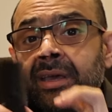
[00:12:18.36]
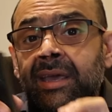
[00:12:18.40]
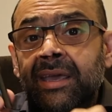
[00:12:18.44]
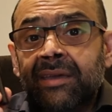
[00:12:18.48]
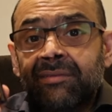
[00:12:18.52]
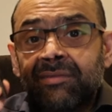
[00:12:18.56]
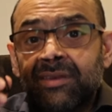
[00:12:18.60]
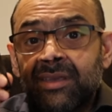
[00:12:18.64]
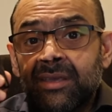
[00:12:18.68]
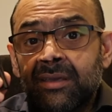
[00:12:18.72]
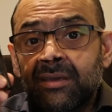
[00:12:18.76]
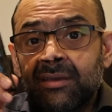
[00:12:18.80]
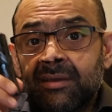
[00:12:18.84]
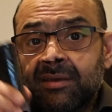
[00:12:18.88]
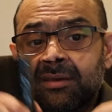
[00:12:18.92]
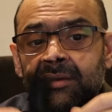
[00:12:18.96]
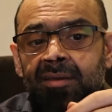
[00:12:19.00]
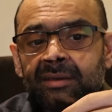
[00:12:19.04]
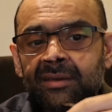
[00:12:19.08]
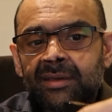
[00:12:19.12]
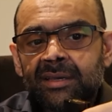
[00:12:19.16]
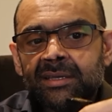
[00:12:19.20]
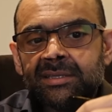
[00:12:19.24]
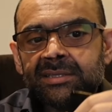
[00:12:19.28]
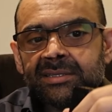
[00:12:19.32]
heavy.
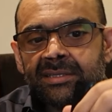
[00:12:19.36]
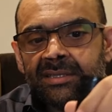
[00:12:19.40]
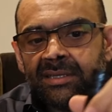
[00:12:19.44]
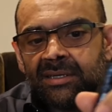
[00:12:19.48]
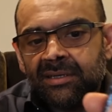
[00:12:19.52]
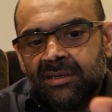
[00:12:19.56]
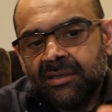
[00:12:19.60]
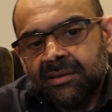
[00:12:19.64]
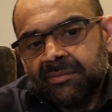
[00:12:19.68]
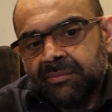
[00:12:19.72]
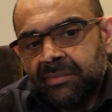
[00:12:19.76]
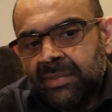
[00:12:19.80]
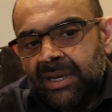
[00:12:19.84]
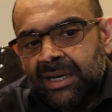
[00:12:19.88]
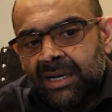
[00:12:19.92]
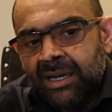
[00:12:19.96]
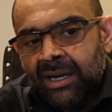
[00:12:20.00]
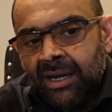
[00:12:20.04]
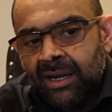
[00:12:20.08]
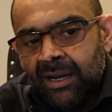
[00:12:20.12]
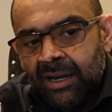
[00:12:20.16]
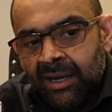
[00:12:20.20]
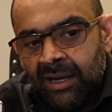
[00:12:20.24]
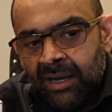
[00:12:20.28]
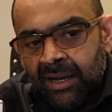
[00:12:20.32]
It's a
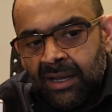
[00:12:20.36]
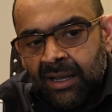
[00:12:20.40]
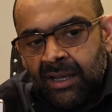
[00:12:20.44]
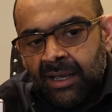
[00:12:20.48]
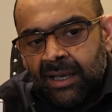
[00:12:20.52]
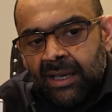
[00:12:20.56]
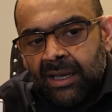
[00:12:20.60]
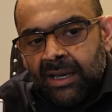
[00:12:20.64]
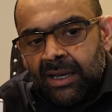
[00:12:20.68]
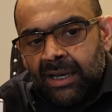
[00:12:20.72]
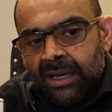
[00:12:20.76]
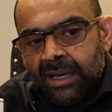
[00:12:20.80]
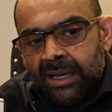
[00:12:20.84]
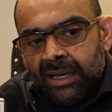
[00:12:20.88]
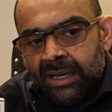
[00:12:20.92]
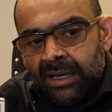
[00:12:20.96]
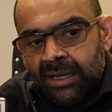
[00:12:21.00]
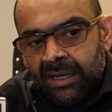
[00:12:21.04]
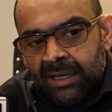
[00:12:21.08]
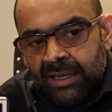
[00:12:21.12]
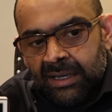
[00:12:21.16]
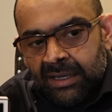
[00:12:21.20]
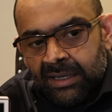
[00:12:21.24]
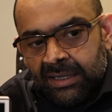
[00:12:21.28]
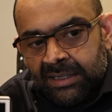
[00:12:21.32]
metal.
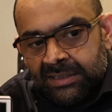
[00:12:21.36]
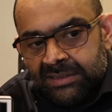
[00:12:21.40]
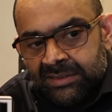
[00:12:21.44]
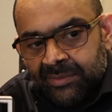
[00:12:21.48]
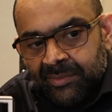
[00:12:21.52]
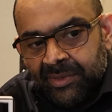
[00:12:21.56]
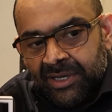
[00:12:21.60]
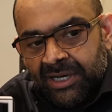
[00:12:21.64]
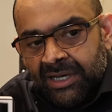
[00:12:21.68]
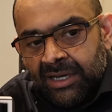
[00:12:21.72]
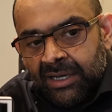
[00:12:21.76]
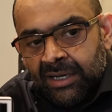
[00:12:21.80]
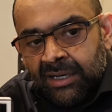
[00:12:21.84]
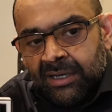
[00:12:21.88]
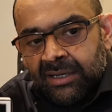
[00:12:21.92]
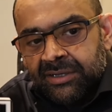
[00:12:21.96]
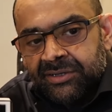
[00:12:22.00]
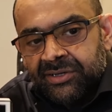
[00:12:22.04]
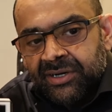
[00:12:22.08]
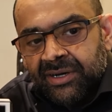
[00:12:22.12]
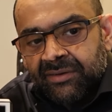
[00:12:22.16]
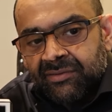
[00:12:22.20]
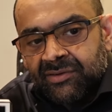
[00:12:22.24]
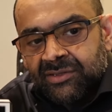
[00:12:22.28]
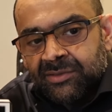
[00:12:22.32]
It's a metal
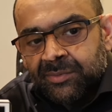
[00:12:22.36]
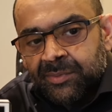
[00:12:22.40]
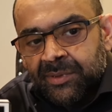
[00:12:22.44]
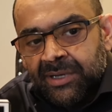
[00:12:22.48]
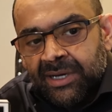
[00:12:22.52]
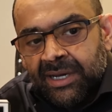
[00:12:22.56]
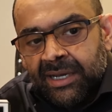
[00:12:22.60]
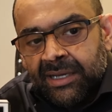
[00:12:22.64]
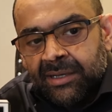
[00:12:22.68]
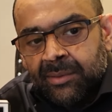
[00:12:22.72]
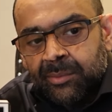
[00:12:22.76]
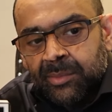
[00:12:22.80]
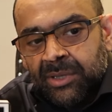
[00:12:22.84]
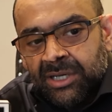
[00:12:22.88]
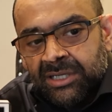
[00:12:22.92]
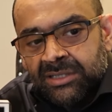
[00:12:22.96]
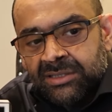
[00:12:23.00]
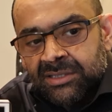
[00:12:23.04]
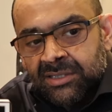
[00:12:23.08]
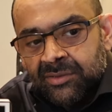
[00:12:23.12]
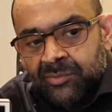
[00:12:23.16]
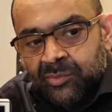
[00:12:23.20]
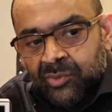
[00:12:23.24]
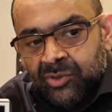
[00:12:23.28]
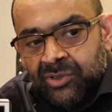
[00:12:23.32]
travel spray atomizer
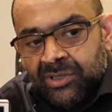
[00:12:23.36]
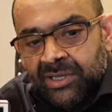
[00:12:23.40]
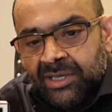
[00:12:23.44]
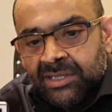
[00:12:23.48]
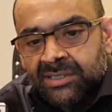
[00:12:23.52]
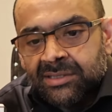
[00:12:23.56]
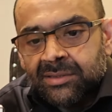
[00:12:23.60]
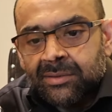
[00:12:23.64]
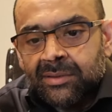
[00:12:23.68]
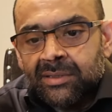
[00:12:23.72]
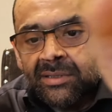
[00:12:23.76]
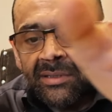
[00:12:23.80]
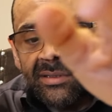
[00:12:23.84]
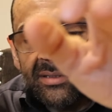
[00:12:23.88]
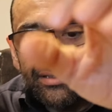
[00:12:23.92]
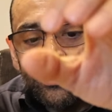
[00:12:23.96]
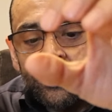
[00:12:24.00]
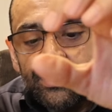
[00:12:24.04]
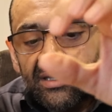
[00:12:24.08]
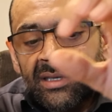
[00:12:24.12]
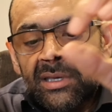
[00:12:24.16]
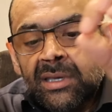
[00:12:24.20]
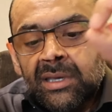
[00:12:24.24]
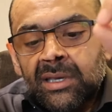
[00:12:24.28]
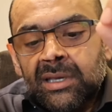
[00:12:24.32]
and protects the
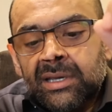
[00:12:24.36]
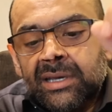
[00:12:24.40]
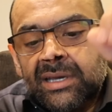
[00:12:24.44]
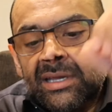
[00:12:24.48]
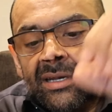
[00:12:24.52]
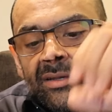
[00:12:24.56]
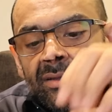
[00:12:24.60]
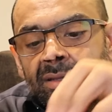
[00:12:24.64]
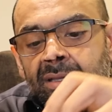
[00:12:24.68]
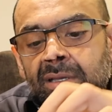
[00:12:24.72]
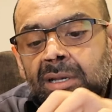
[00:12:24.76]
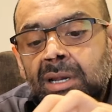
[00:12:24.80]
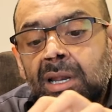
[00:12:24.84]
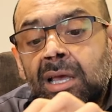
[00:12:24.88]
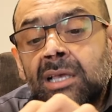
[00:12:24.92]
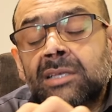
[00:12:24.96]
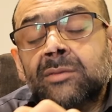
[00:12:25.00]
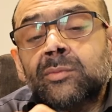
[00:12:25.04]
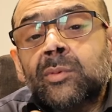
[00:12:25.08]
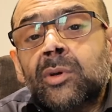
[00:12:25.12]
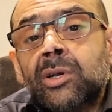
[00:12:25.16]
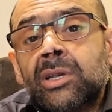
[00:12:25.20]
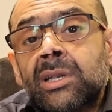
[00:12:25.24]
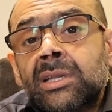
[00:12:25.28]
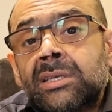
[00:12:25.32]
kind of the glass
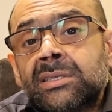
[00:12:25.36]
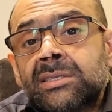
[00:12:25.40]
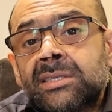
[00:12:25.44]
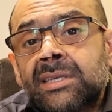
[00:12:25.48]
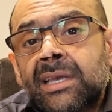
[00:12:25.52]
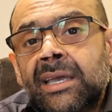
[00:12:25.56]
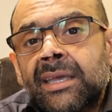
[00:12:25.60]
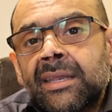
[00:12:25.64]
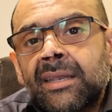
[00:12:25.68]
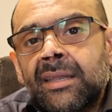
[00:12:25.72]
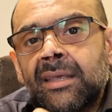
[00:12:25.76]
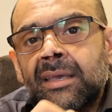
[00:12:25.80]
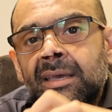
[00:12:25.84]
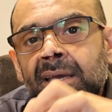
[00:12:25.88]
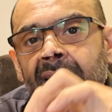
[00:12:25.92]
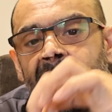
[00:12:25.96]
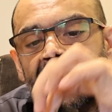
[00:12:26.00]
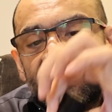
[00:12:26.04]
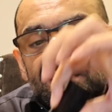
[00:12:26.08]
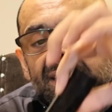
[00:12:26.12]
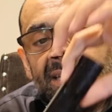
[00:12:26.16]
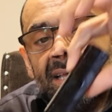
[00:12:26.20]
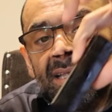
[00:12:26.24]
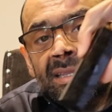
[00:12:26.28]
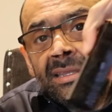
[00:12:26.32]
bottle inside. I
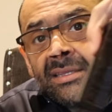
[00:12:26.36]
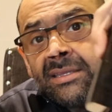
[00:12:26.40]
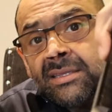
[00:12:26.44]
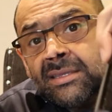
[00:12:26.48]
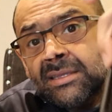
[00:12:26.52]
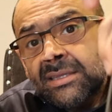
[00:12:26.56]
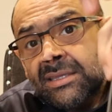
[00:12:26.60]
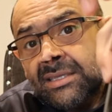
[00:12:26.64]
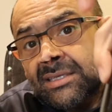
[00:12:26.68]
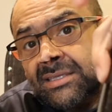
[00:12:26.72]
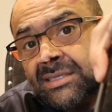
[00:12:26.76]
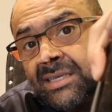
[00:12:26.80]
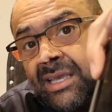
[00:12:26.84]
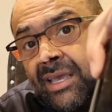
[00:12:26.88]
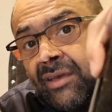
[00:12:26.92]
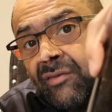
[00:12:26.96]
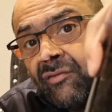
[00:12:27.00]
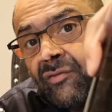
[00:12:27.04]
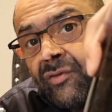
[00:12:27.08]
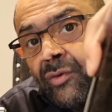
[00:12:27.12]
had done the same